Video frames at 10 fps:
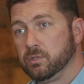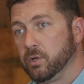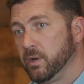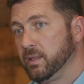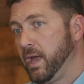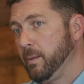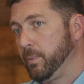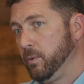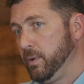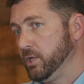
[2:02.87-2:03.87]
During that
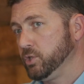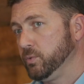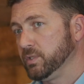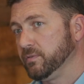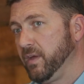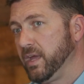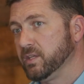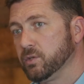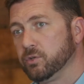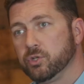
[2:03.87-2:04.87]
permit issuance
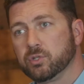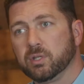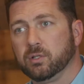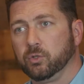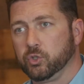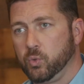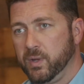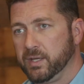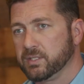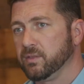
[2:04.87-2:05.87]
phase, there's usually little
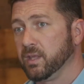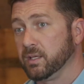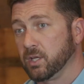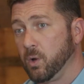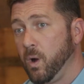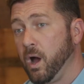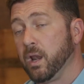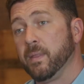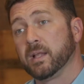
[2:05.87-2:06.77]
tweaks and things that go on, and